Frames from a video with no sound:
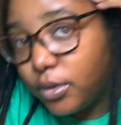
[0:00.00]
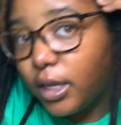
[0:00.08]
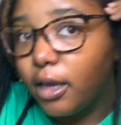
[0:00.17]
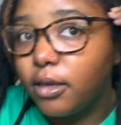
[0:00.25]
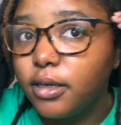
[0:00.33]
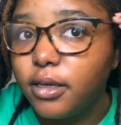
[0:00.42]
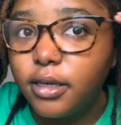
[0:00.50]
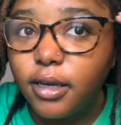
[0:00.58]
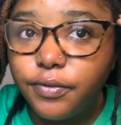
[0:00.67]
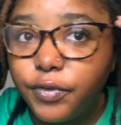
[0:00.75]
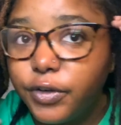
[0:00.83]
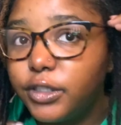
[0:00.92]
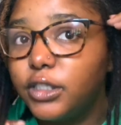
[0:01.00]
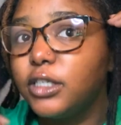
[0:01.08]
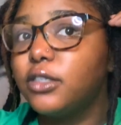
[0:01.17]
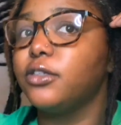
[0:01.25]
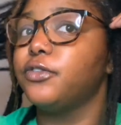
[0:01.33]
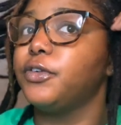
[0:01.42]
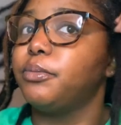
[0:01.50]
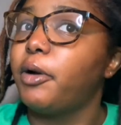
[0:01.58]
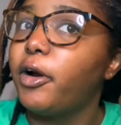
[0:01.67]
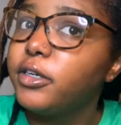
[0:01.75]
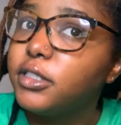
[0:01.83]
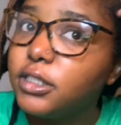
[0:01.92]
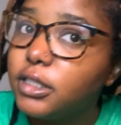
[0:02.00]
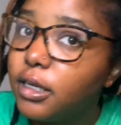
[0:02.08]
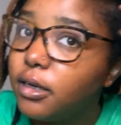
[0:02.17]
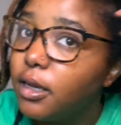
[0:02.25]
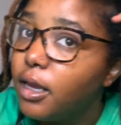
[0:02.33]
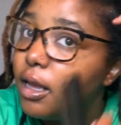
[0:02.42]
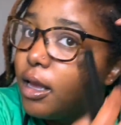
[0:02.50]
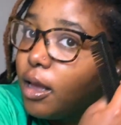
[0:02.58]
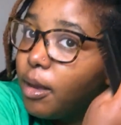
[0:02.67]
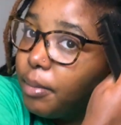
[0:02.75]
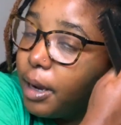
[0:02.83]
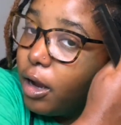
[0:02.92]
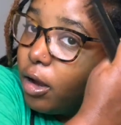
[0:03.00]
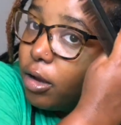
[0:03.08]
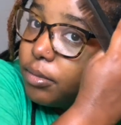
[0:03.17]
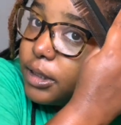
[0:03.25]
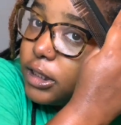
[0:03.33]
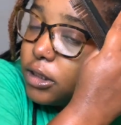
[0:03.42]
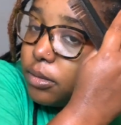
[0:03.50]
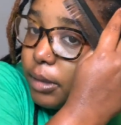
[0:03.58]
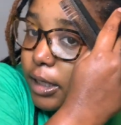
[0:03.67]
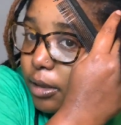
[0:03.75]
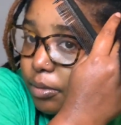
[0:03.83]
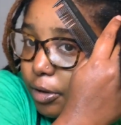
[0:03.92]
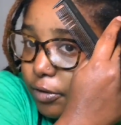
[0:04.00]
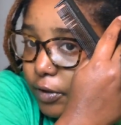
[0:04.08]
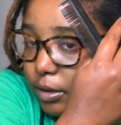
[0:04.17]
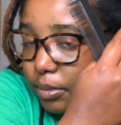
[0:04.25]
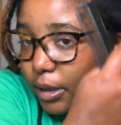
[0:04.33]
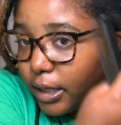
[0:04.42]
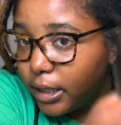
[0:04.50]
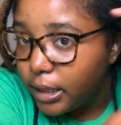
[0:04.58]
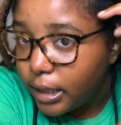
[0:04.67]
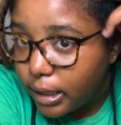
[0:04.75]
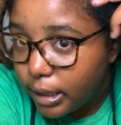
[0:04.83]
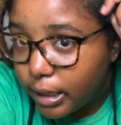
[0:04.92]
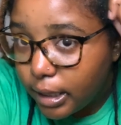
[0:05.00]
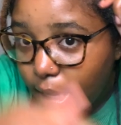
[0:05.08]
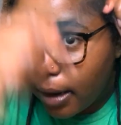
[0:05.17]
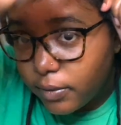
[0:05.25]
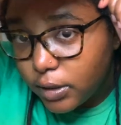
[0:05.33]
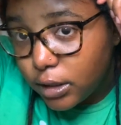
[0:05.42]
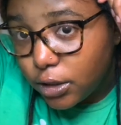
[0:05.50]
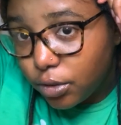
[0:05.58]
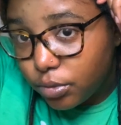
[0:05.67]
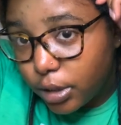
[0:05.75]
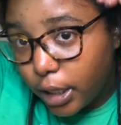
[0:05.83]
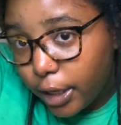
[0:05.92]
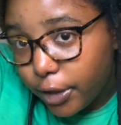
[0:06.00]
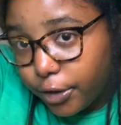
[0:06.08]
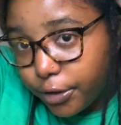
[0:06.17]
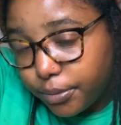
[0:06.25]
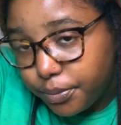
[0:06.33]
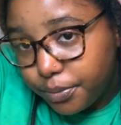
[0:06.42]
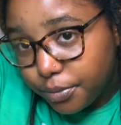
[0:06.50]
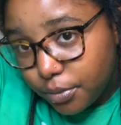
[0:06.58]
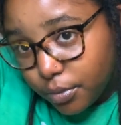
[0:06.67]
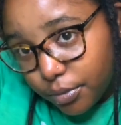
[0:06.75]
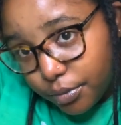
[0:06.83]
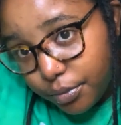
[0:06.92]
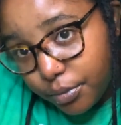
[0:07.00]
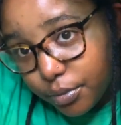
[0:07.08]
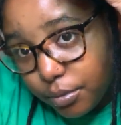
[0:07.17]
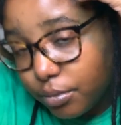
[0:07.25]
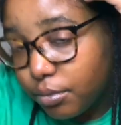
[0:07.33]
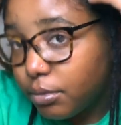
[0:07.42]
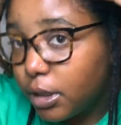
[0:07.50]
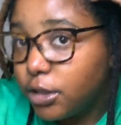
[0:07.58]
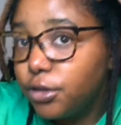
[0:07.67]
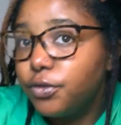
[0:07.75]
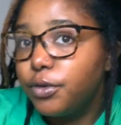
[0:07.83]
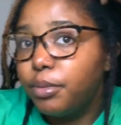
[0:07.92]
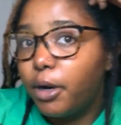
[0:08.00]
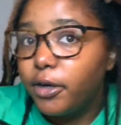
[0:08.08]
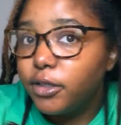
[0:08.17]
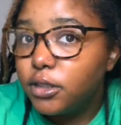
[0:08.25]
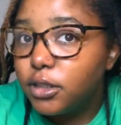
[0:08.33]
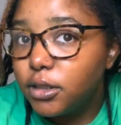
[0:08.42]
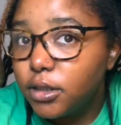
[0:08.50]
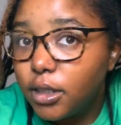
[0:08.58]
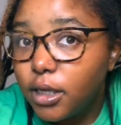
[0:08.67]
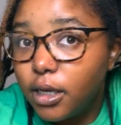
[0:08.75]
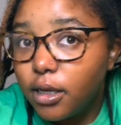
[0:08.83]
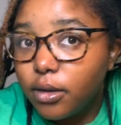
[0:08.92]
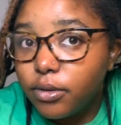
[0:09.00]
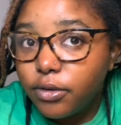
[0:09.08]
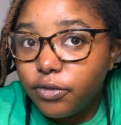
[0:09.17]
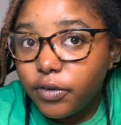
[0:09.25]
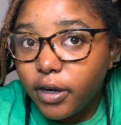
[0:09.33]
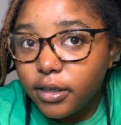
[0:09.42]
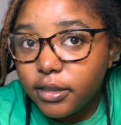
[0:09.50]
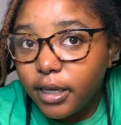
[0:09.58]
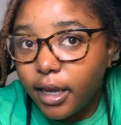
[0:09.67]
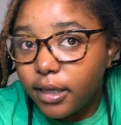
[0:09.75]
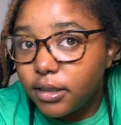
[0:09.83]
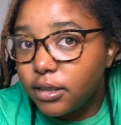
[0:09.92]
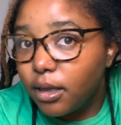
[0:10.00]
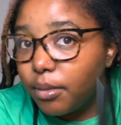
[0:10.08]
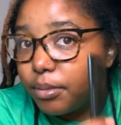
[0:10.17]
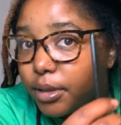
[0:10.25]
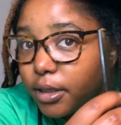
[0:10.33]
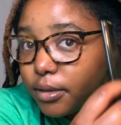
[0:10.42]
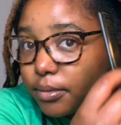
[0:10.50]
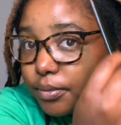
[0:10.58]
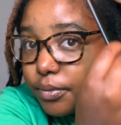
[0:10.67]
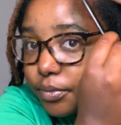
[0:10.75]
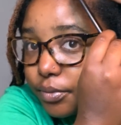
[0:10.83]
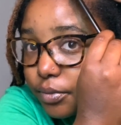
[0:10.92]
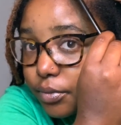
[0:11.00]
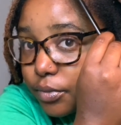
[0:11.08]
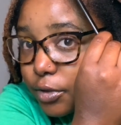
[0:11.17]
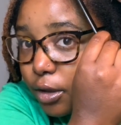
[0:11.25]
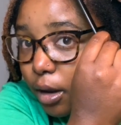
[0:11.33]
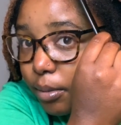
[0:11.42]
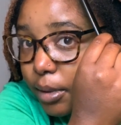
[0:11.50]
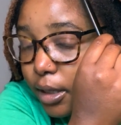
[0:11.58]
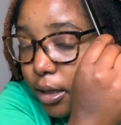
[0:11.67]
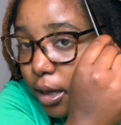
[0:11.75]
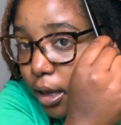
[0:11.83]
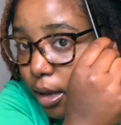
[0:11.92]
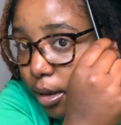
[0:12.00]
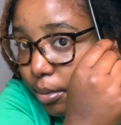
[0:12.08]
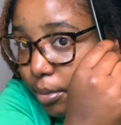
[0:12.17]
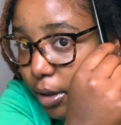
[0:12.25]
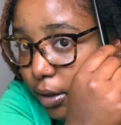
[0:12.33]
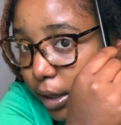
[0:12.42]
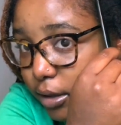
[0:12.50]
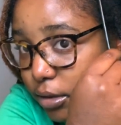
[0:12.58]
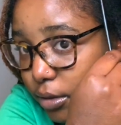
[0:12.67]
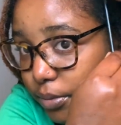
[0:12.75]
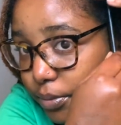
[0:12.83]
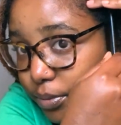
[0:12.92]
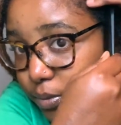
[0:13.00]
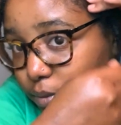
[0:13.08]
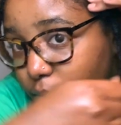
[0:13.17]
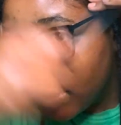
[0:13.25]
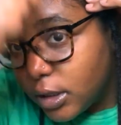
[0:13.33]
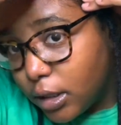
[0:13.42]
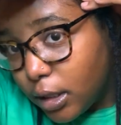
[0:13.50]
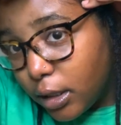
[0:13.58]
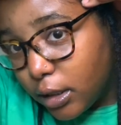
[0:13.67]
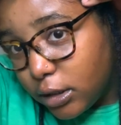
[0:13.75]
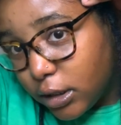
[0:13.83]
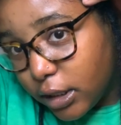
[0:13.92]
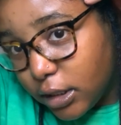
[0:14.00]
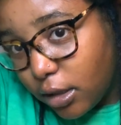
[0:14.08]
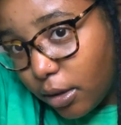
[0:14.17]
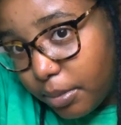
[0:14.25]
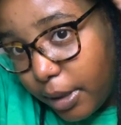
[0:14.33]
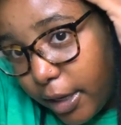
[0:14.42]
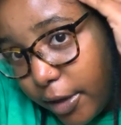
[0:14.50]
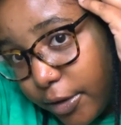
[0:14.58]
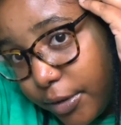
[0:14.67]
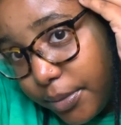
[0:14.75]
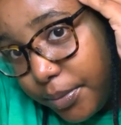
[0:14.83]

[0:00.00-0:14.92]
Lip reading: a stickler for parts, then by all means make it perfect, but I really don't care much for parts. The front, yeah, some, but you know what I mean? But okay, so section off my hair.